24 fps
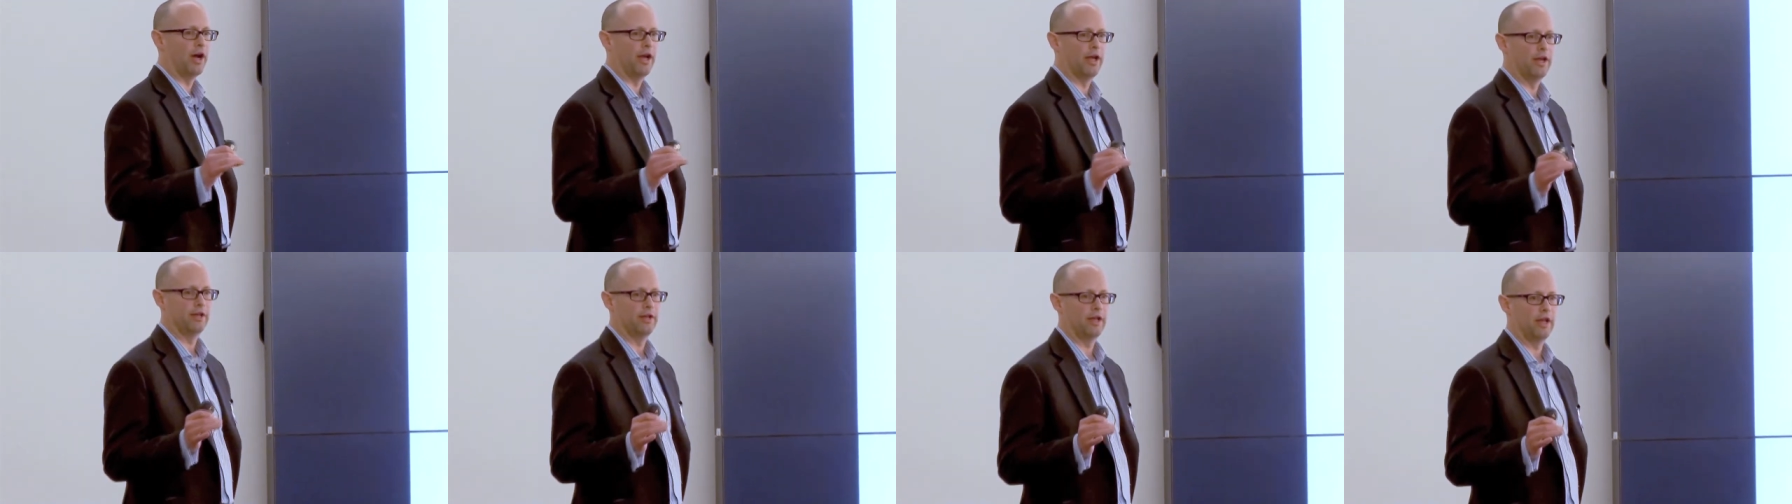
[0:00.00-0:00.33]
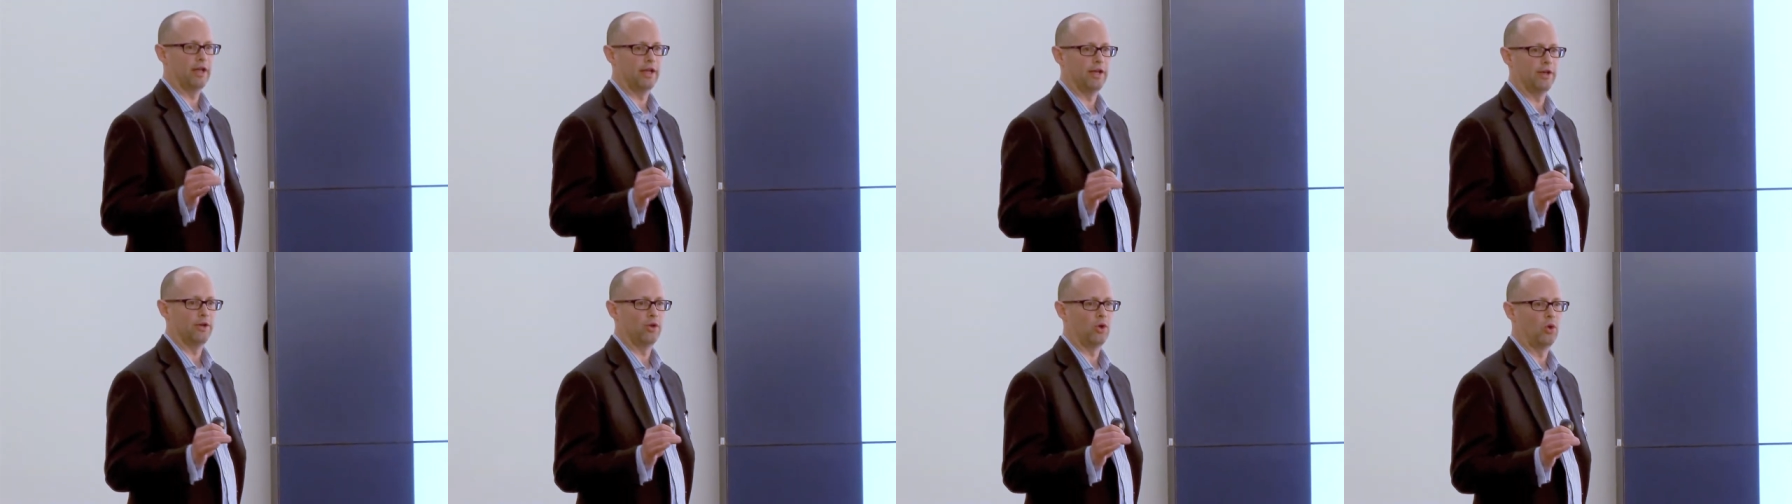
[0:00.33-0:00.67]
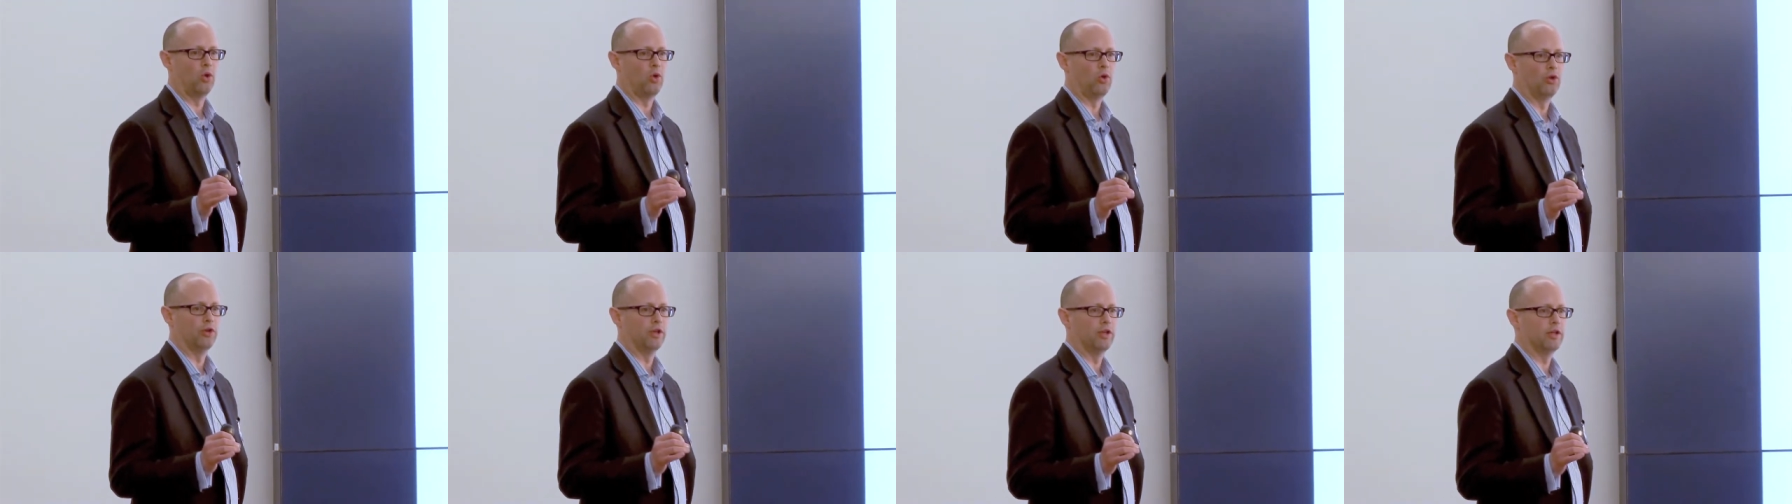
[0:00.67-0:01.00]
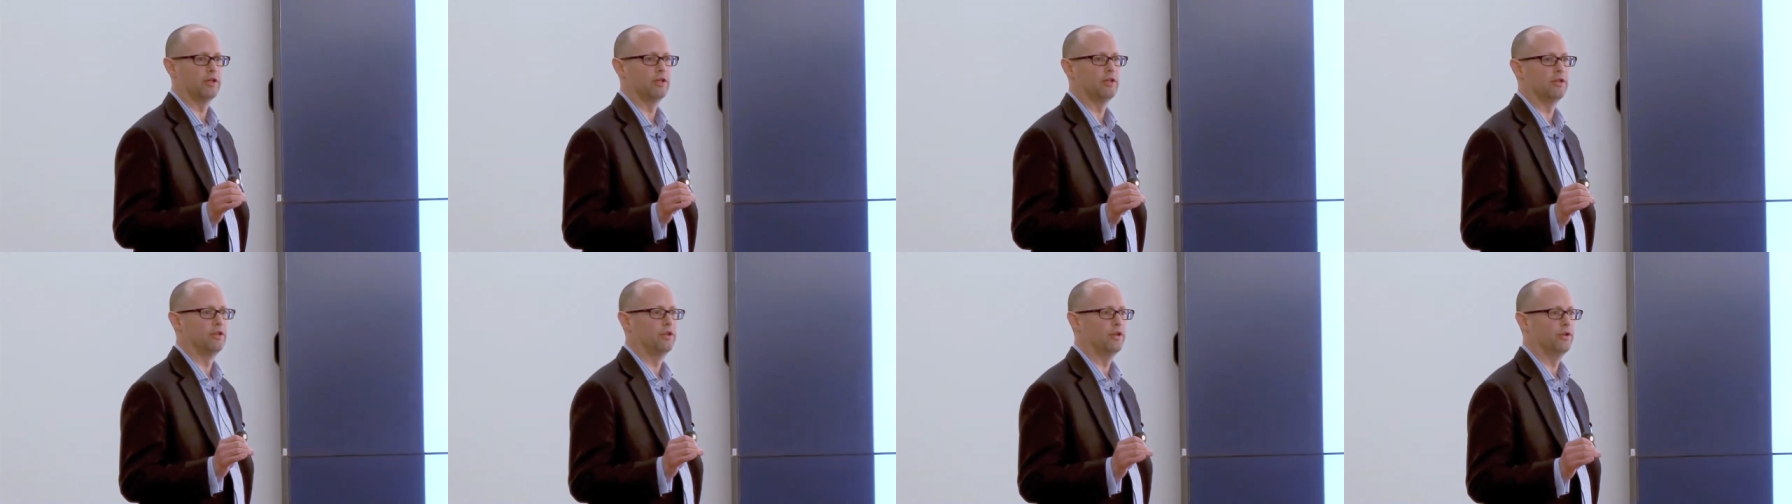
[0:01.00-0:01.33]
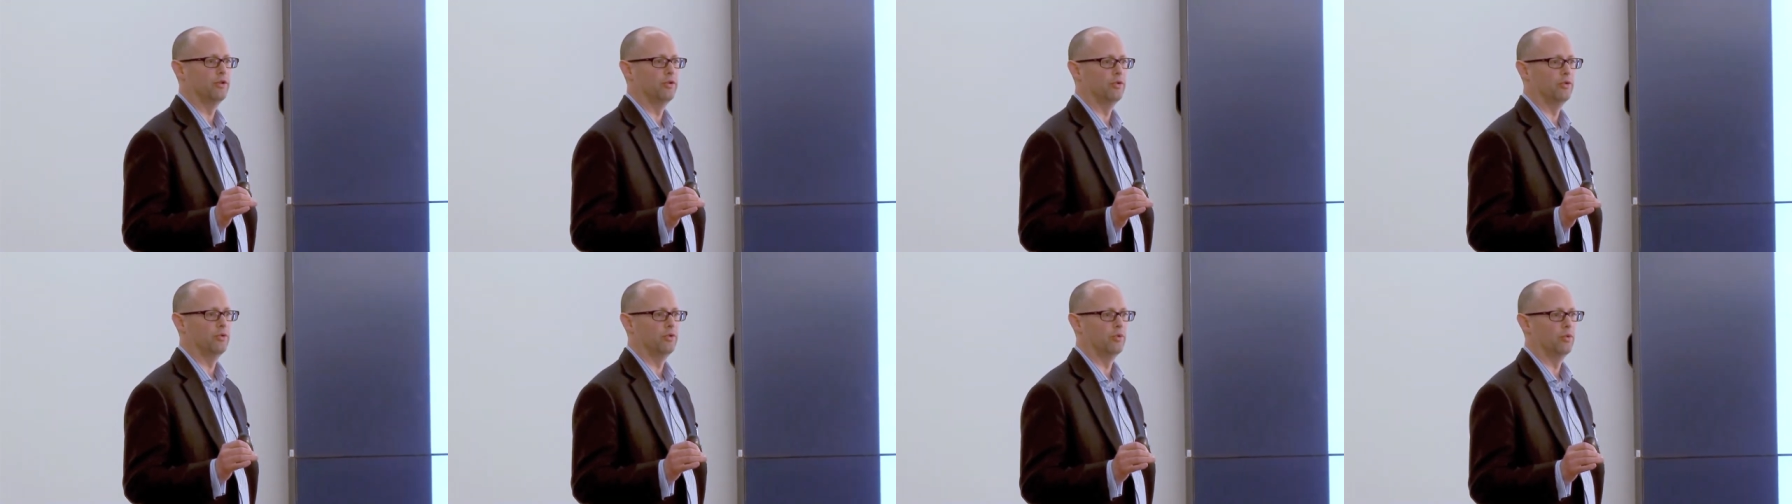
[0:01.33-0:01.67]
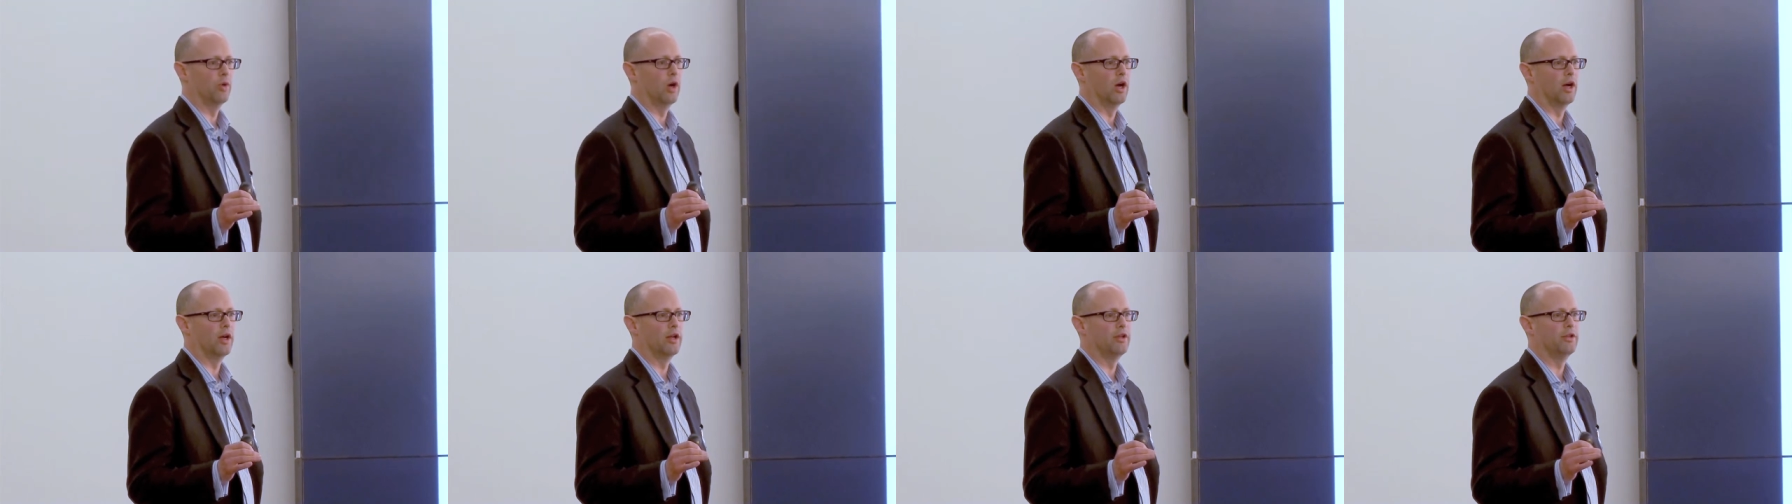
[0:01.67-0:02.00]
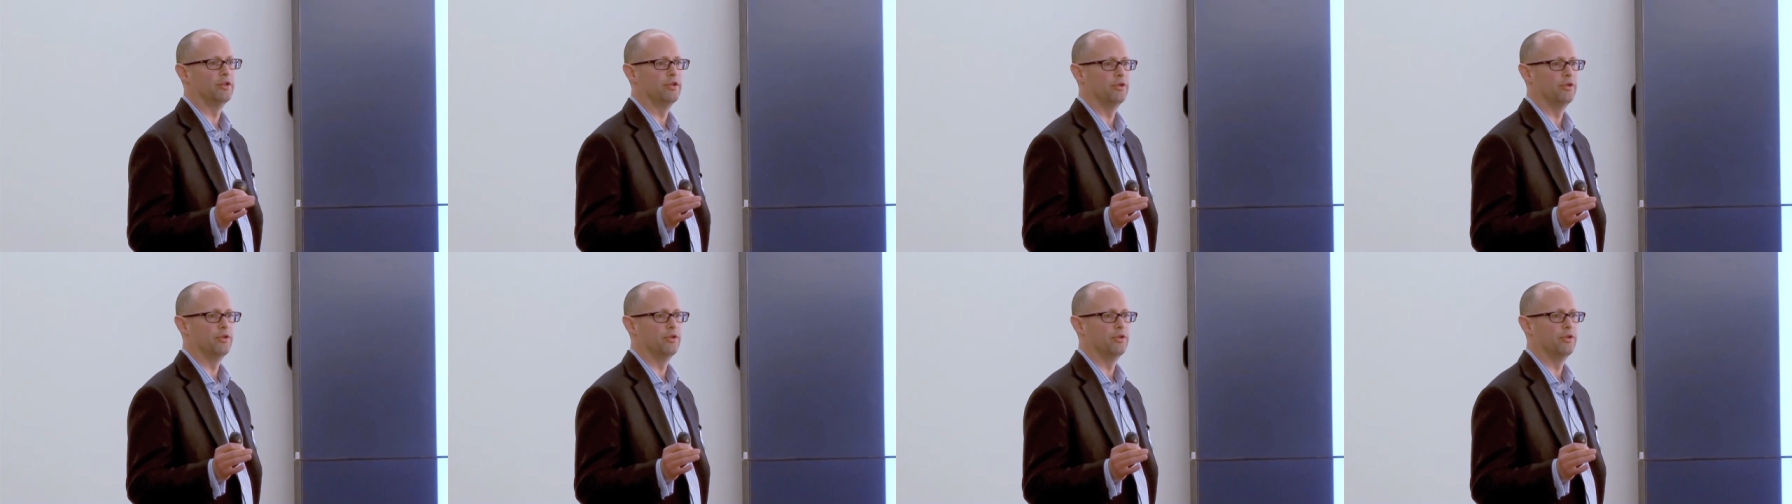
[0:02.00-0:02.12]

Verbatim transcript: buy it and hold it to, uh,